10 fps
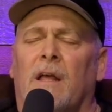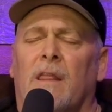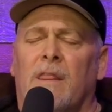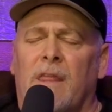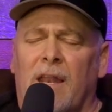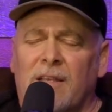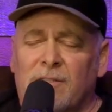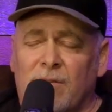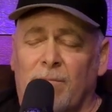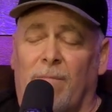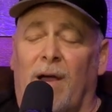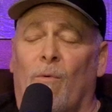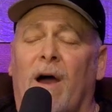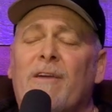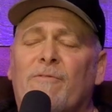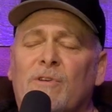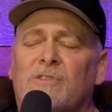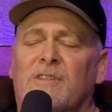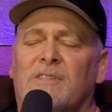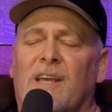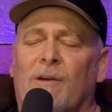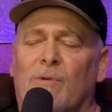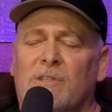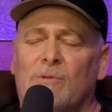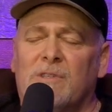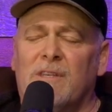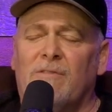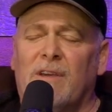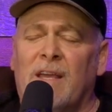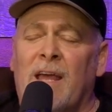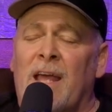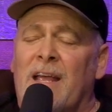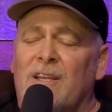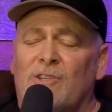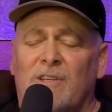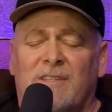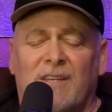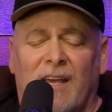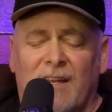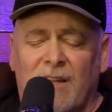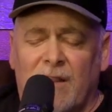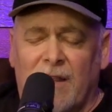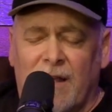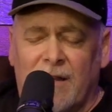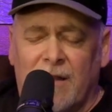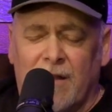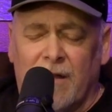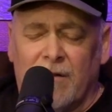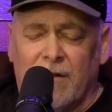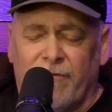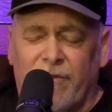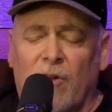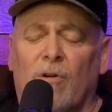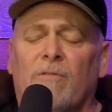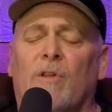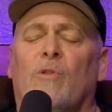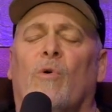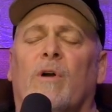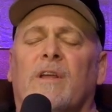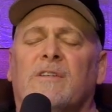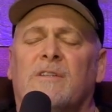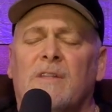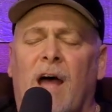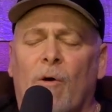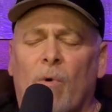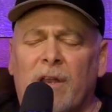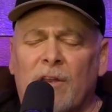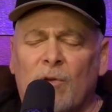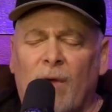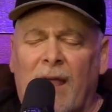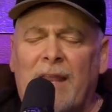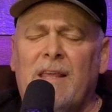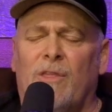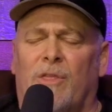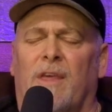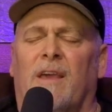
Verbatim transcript: that as my wife used to say when she was living, she said that the fear of the Lord is not wanting to do anything